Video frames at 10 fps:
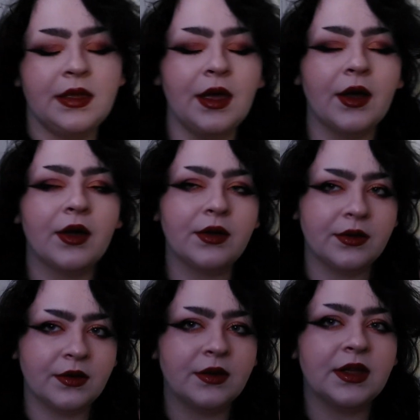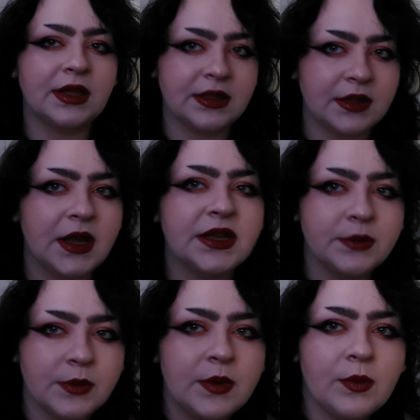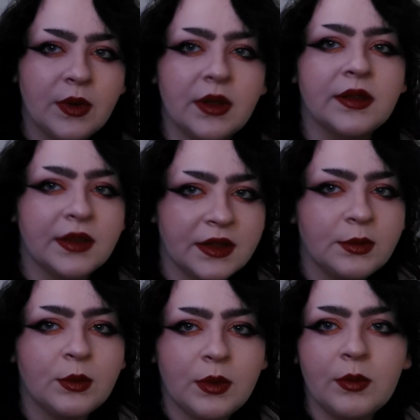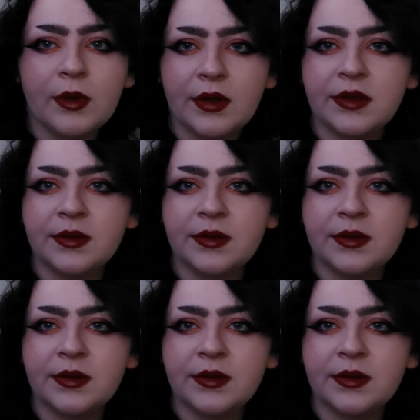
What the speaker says: Yeah, that's what we want, that's what we want.